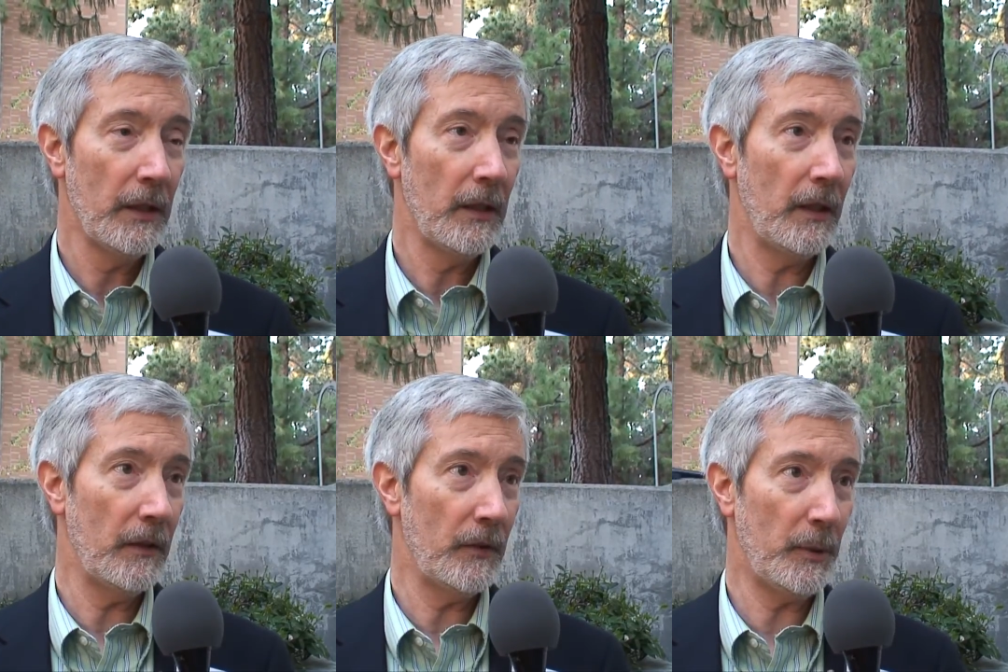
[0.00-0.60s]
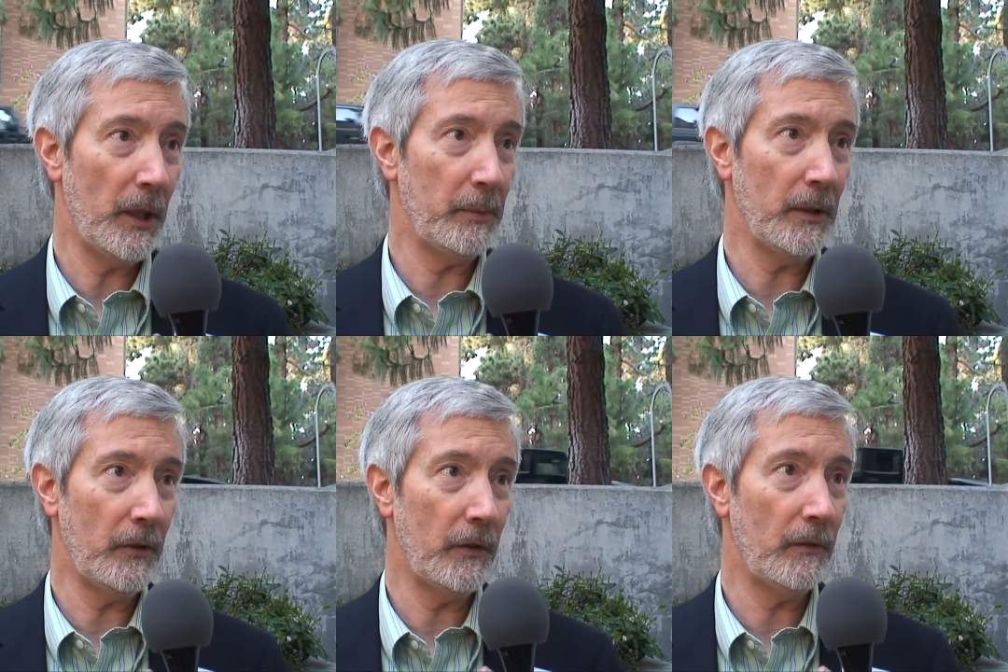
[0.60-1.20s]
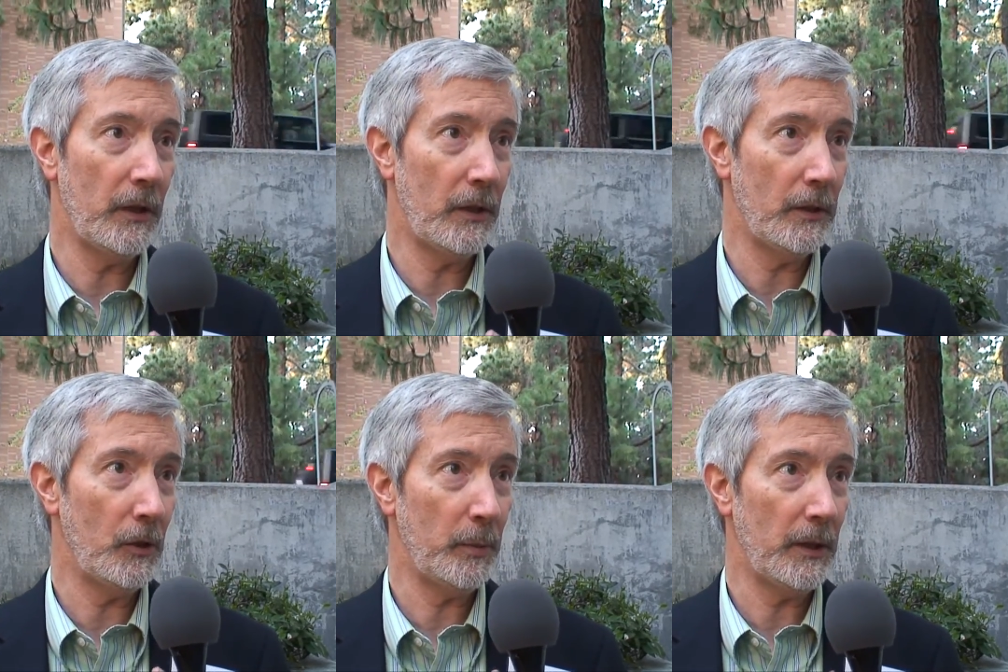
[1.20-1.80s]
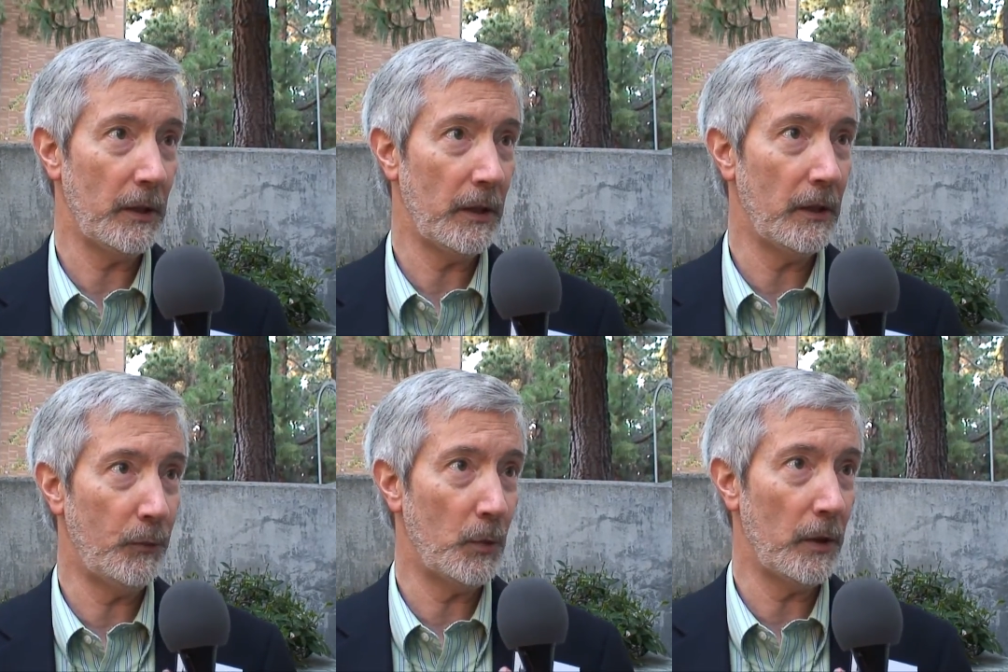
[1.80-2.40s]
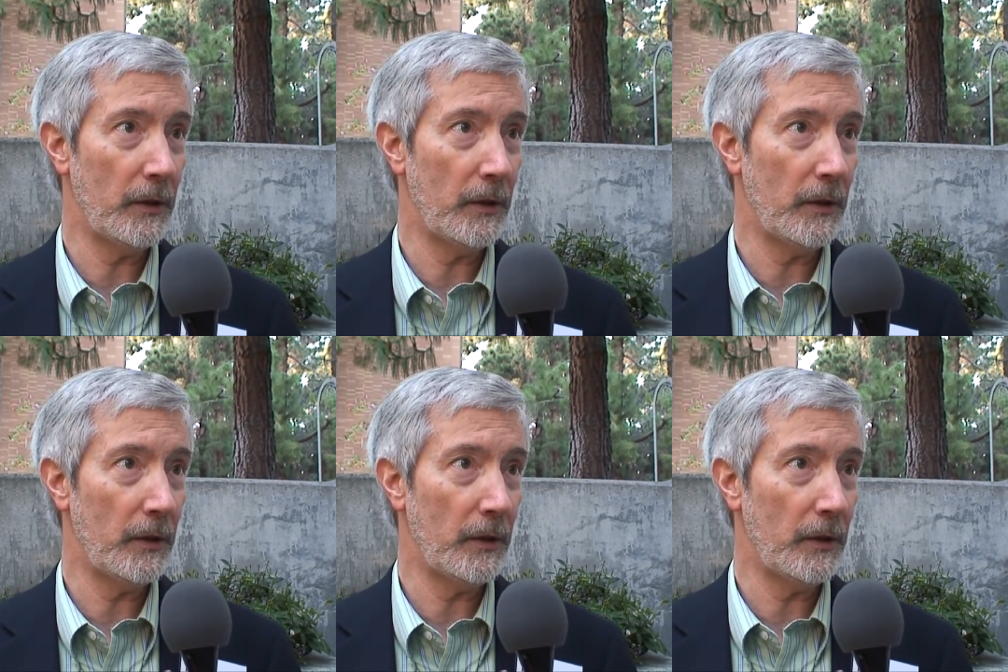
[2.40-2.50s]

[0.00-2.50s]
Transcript: of the population of Ethiopia can afford